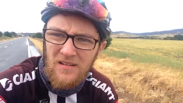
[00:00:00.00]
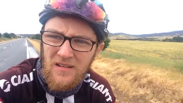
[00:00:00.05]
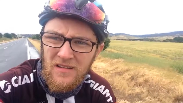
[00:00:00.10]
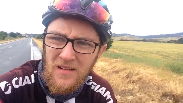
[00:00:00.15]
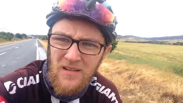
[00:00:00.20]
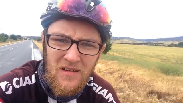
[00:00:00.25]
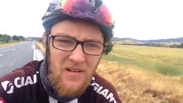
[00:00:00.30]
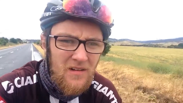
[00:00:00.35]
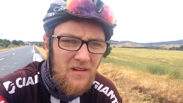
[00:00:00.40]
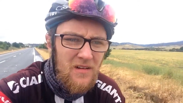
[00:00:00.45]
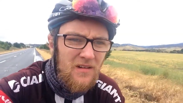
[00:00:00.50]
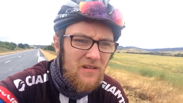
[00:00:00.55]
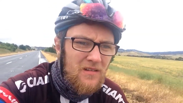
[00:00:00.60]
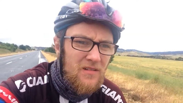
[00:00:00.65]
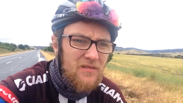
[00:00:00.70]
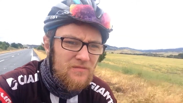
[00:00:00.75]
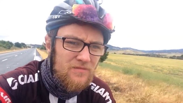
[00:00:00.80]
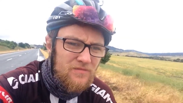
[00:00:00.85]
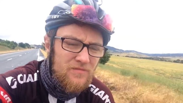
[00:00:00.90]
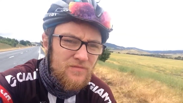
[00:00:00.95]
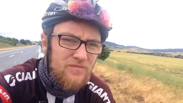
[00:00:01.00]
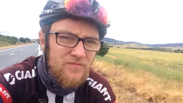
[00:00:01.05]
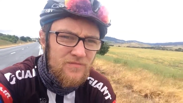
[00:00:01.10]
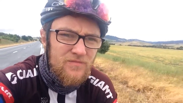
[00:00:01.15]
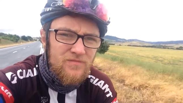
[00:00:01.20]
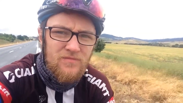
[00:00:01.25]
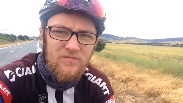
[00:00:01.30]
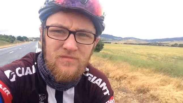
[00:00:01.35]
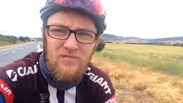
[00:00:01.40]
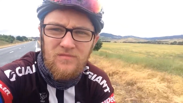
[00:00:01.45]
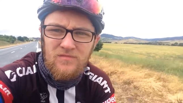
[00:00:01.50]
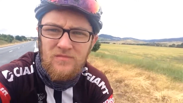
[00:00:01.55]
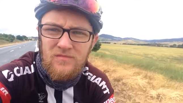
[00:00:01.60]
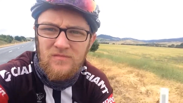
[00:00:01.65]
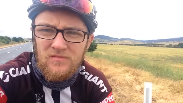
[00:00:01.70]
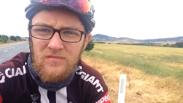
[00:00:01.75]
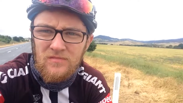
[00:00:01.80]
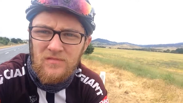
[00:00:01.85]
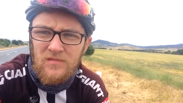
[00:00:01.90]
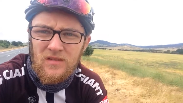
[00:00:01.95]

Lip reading: (no one is talking)